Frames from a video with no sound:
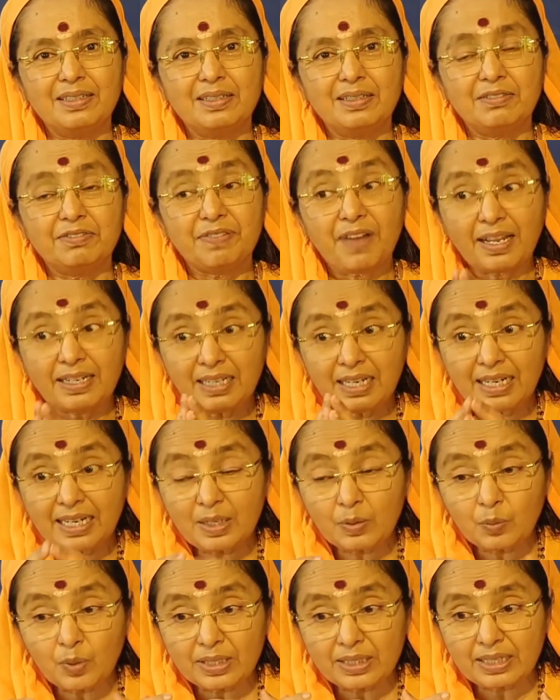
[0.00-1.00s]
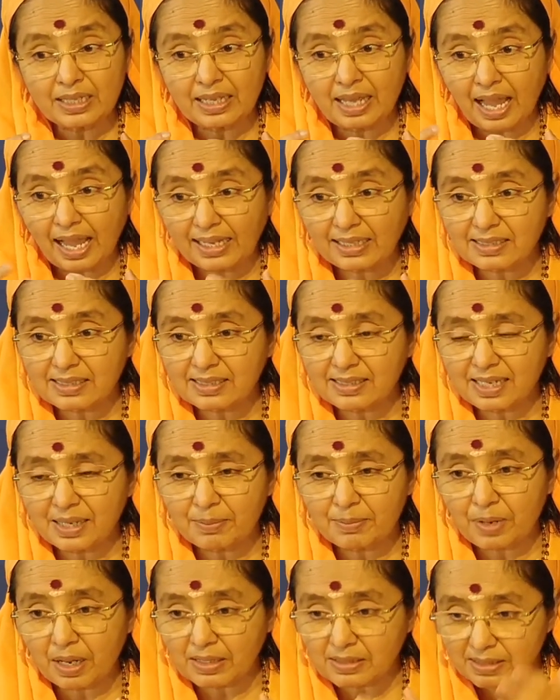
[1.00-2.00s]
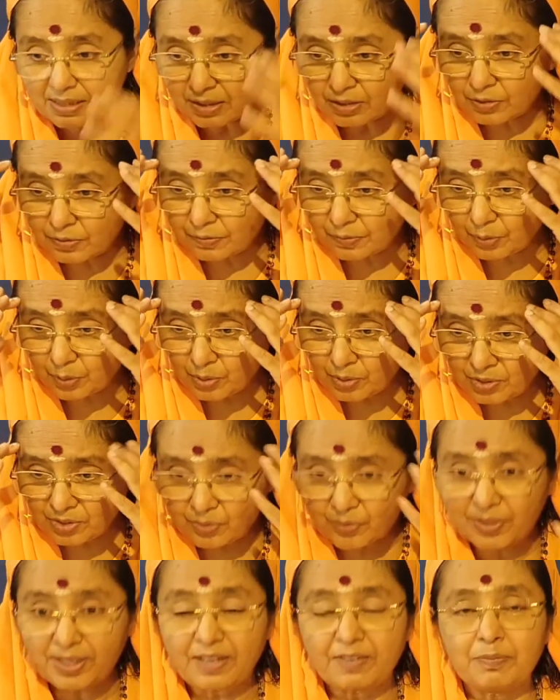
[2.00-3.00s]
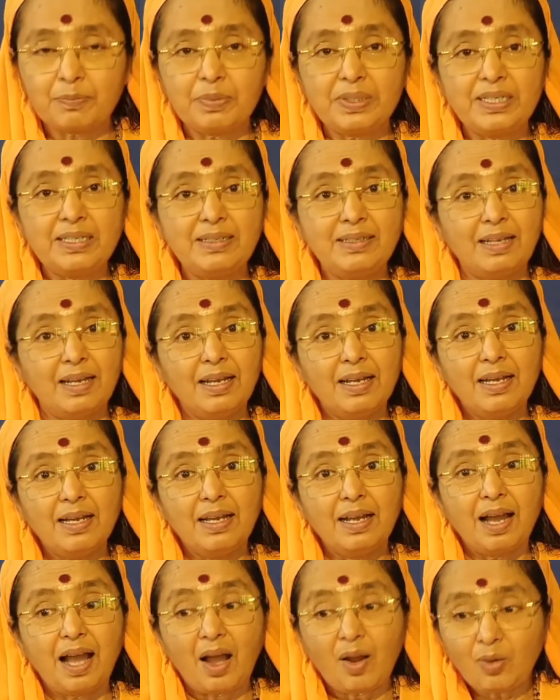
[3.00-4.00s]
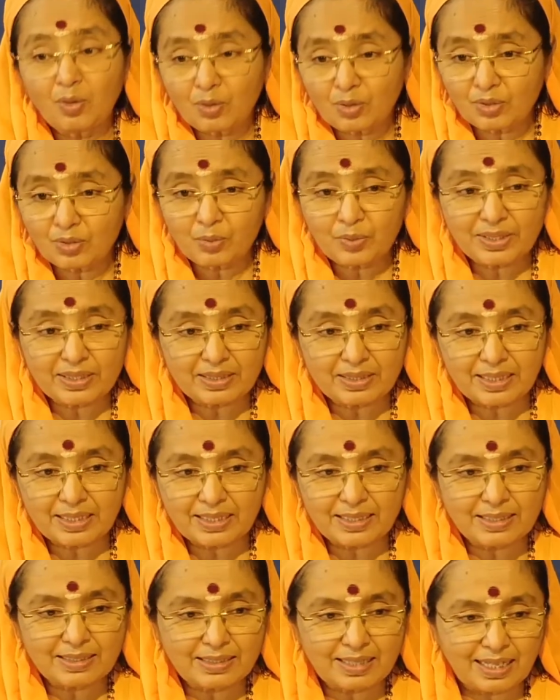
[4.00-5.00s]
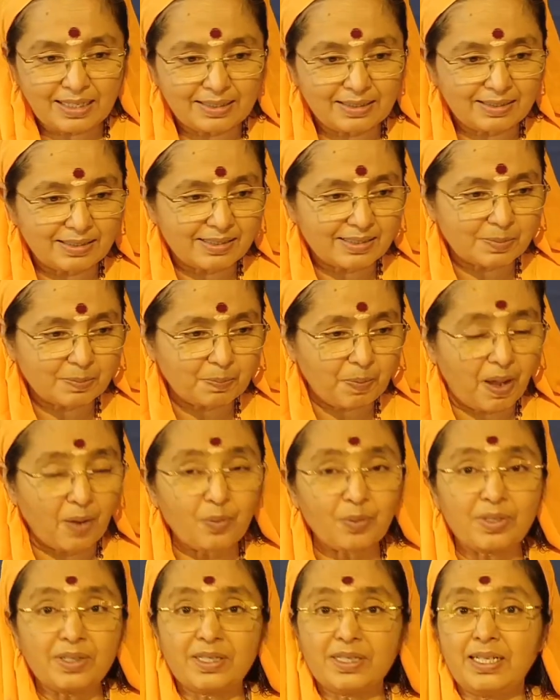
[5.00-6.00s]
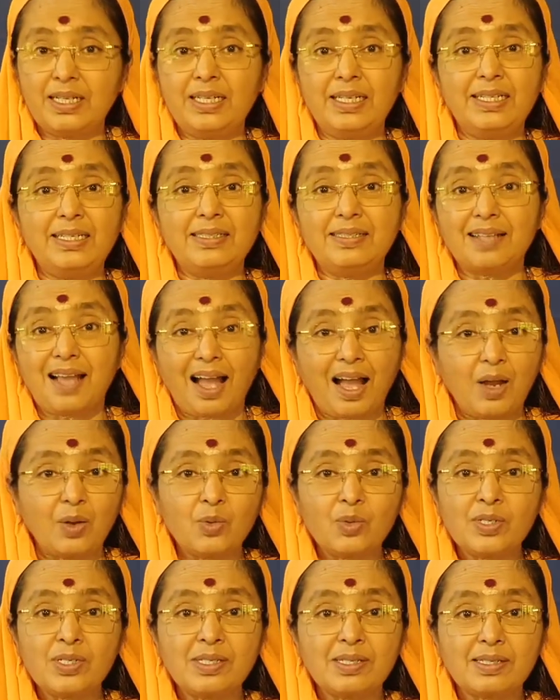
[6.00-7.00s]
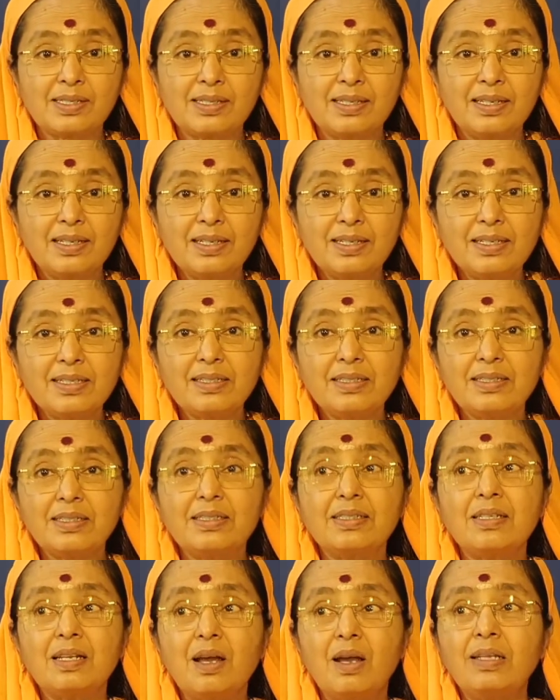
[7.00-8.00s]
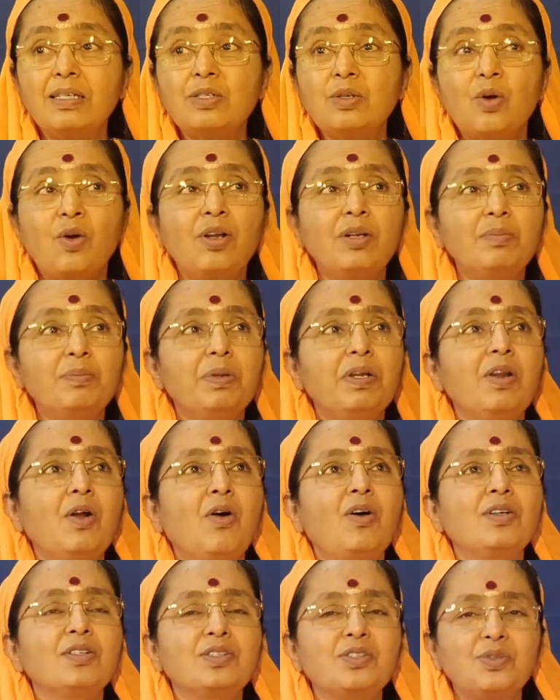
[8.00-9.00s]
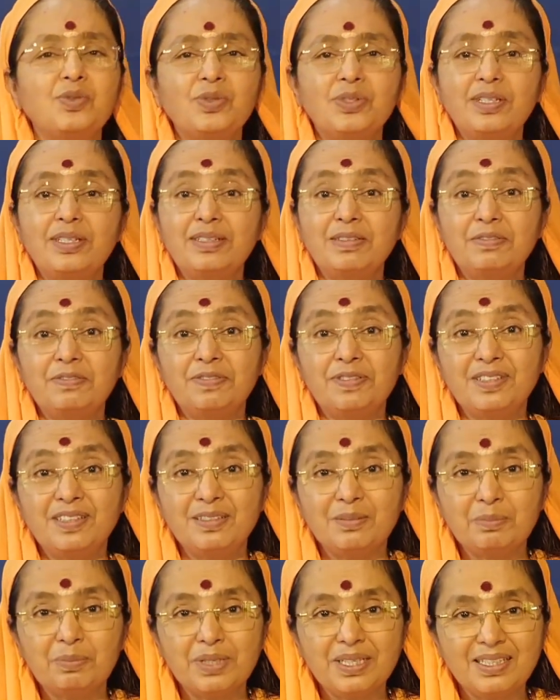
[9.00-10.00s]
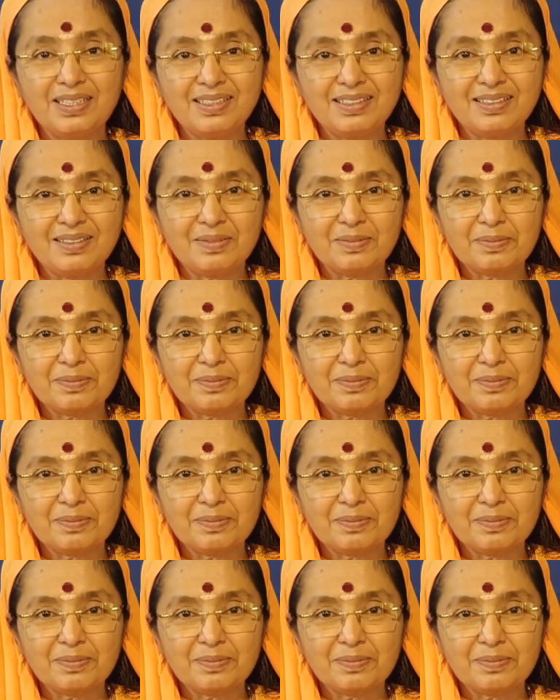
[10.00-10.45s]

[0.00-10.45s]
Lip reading: finally when they accept, such fools we have been, how could we think that this power really is ours? It all belongs to the infinite being.